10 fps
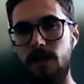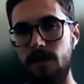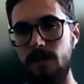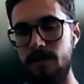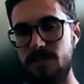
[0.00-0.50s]

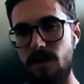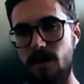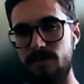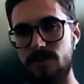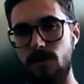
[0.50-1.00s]
and and
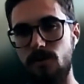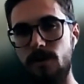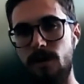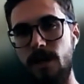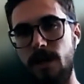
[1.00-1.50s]
stuff.
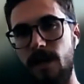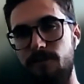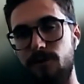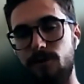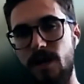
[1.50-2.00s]
So
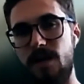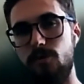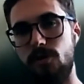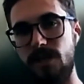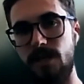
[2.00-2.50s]
if you're
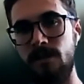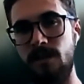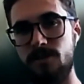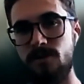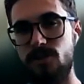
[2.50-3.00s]
able to get an
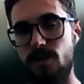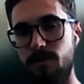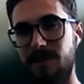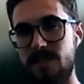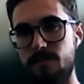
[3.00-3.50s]

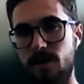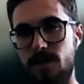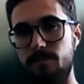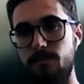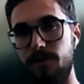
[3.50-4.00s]
internship, if that's a
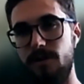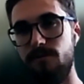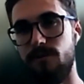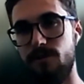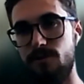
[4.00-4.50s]

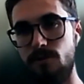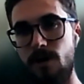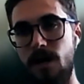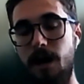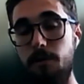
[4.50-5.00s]
possibility for you,
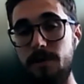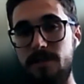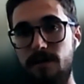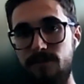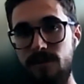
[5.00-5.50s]
I
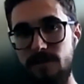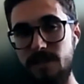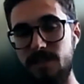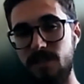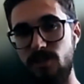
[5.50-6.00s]
would
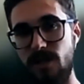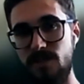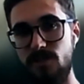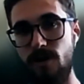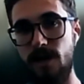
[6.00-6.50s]
definitely
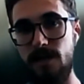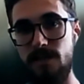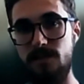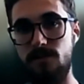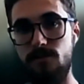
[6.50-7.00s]
suggest
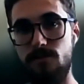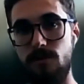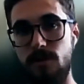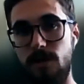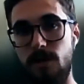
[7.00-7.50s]
trying
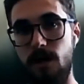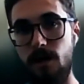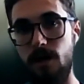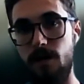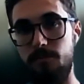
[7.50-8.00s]
to
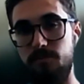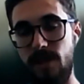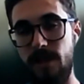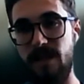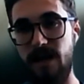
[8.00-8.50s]
uh,
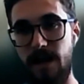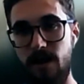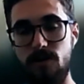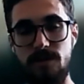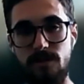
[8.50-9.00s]
plan that
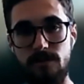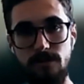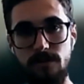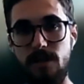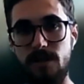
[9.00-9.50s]
out as
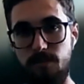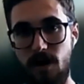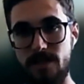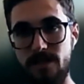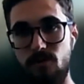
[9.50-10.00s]
early as
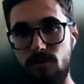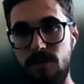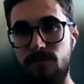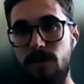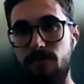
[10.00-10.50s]
possible.
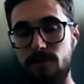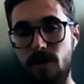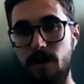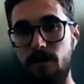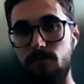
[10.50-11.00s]
Even if you're
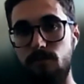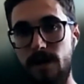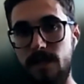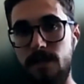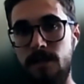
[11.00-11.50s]
not
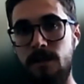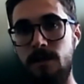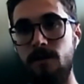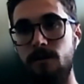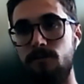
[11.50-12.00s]
ready
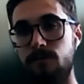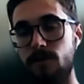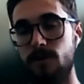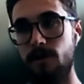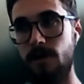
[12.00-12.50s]

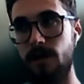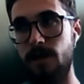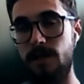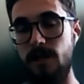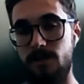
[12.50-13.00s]
for
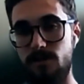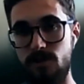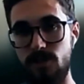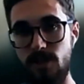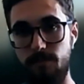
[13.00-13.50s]
an
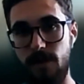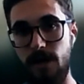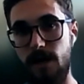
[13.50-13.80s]
internship,